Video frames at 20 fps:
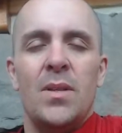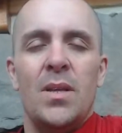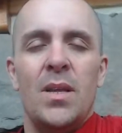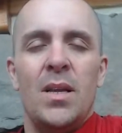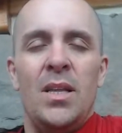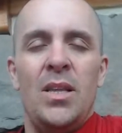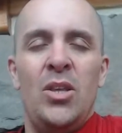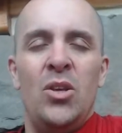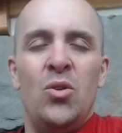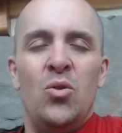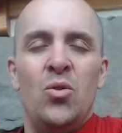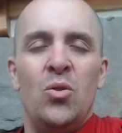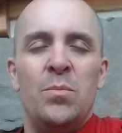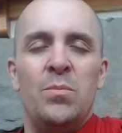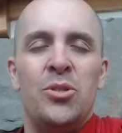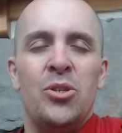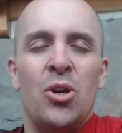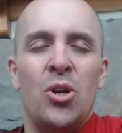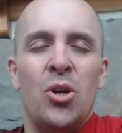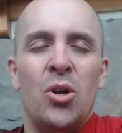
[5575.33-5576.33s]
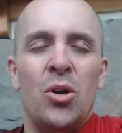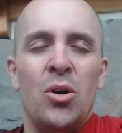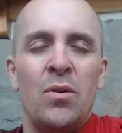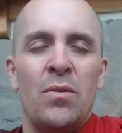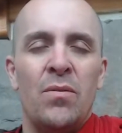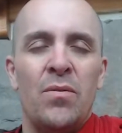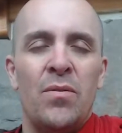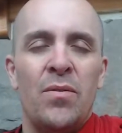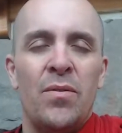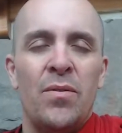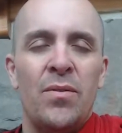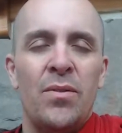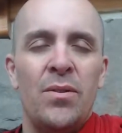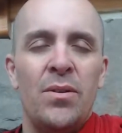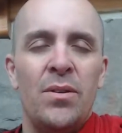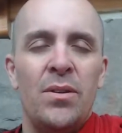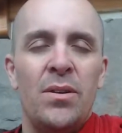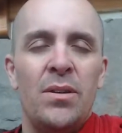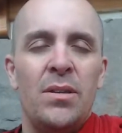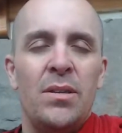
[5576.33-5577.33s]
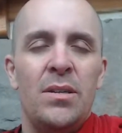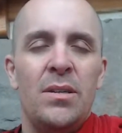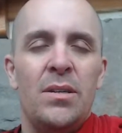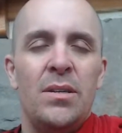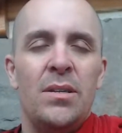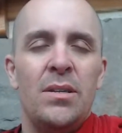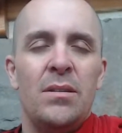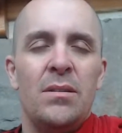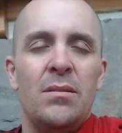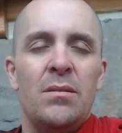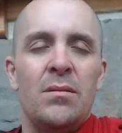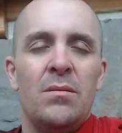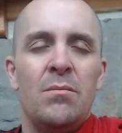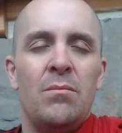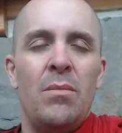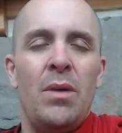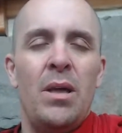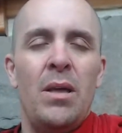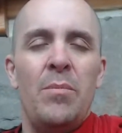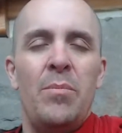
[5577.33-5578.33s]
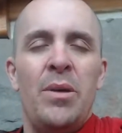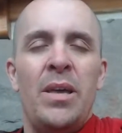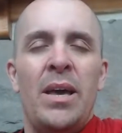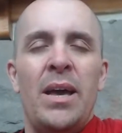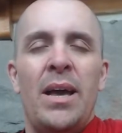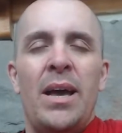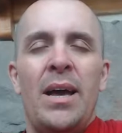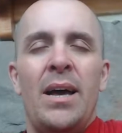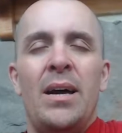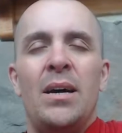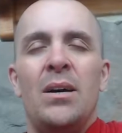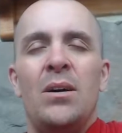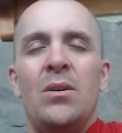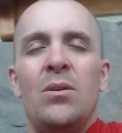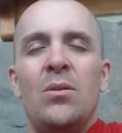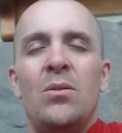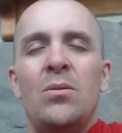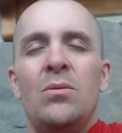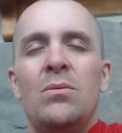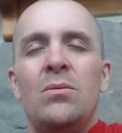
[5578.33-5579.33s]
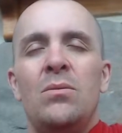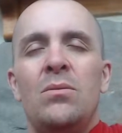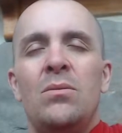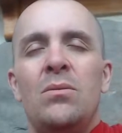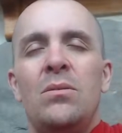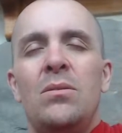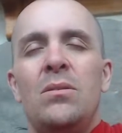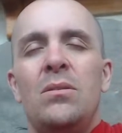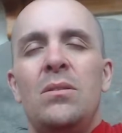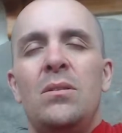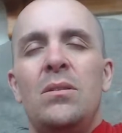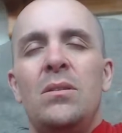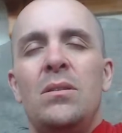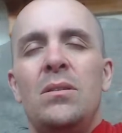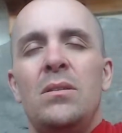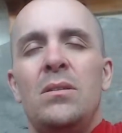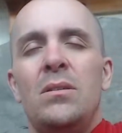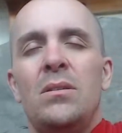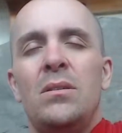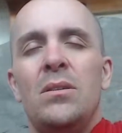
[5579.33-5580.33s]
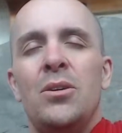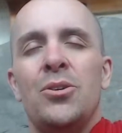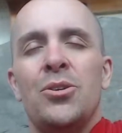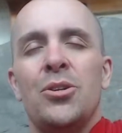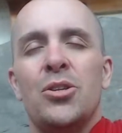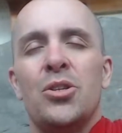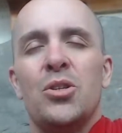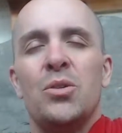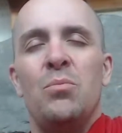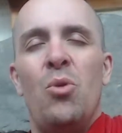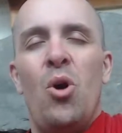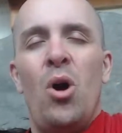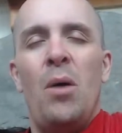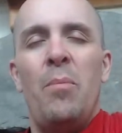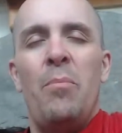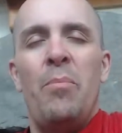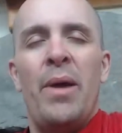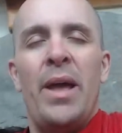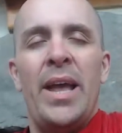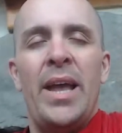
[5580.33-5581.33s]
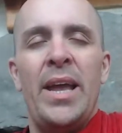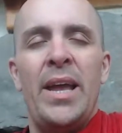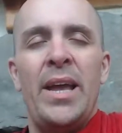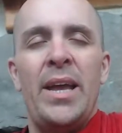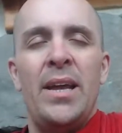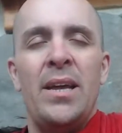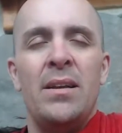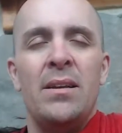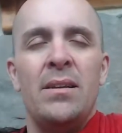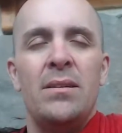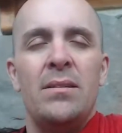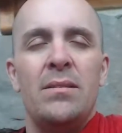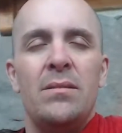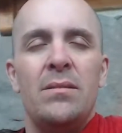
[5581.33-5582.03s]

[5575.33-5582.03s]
and you observe maybe how there's a small pain